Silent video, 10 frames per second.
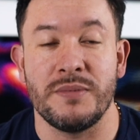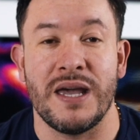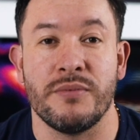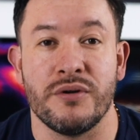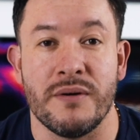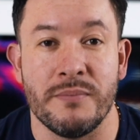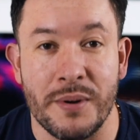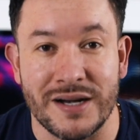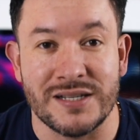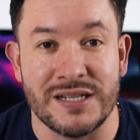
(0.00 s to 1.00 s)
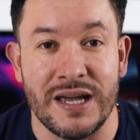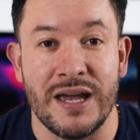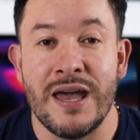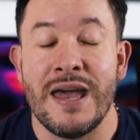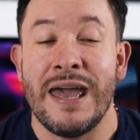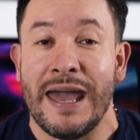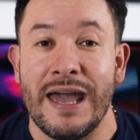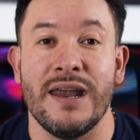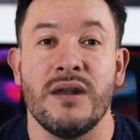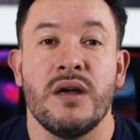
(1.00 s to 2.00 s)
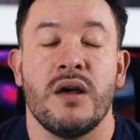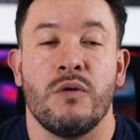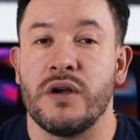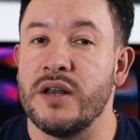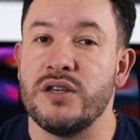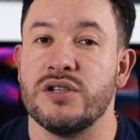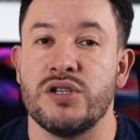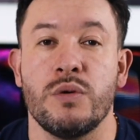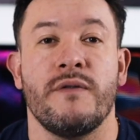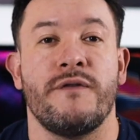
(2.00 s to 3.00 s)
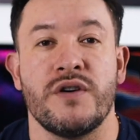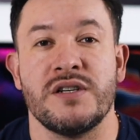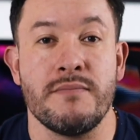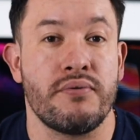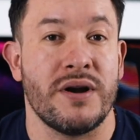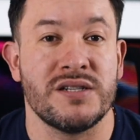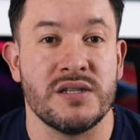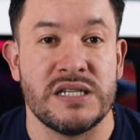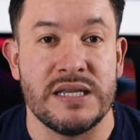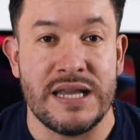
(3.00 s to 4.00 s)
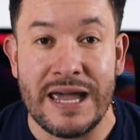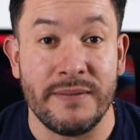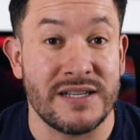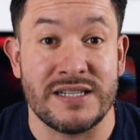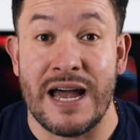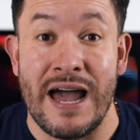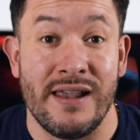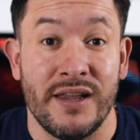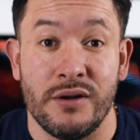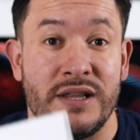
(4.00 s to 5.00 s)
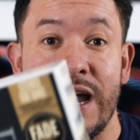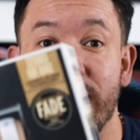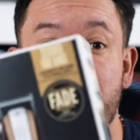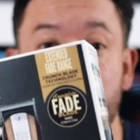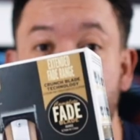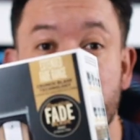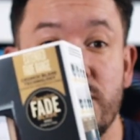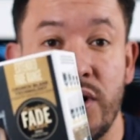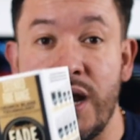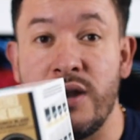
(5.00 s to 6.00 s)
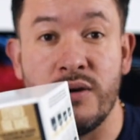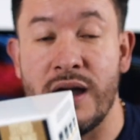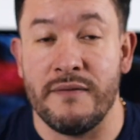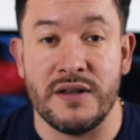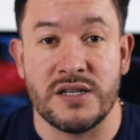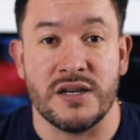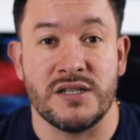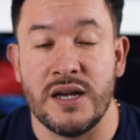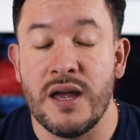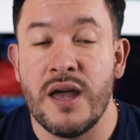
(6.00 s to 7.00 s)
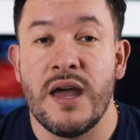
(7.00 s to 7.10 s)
be able to unbox it. And we're gonna just do a first impression today because I literally haven't used it. It's brand new, I haven't touched it.